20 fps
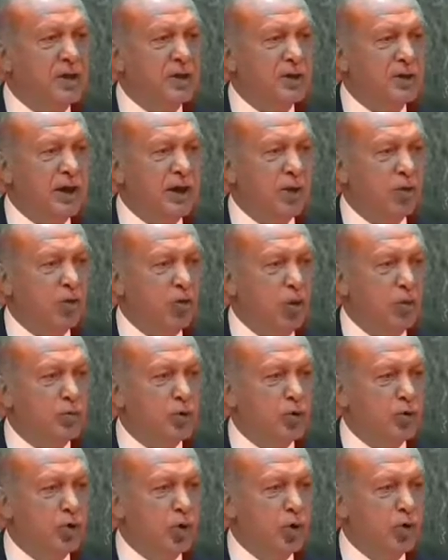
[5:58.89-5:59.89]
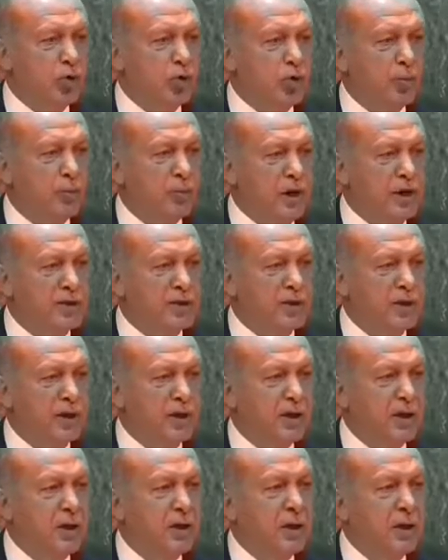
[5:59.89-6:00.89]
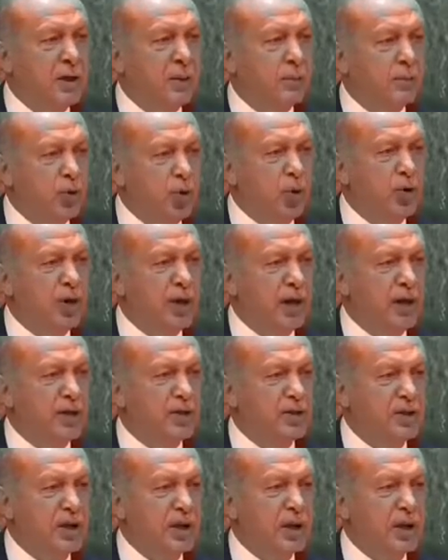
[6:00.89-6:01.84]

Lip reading: Therefore, we have nominated for this important post